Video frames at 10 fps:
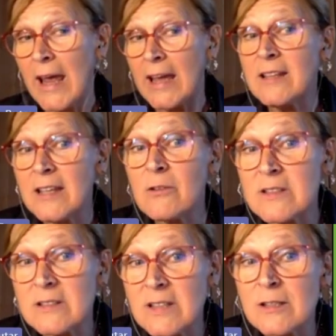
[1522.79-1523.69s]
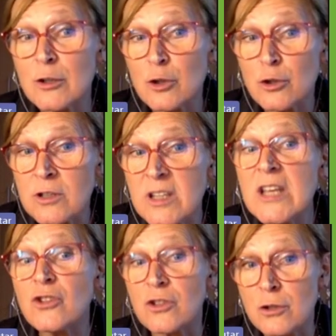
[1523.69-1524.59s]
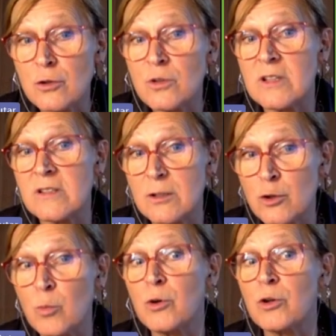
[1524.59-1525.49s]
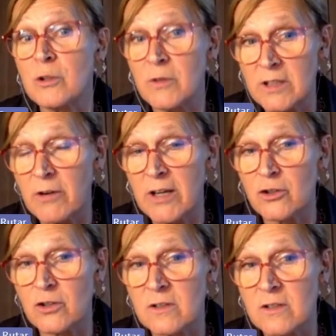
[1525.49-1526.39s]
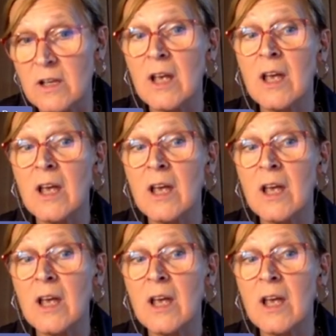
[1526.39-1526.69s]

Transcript: And here is this teacher-students supportive interactions,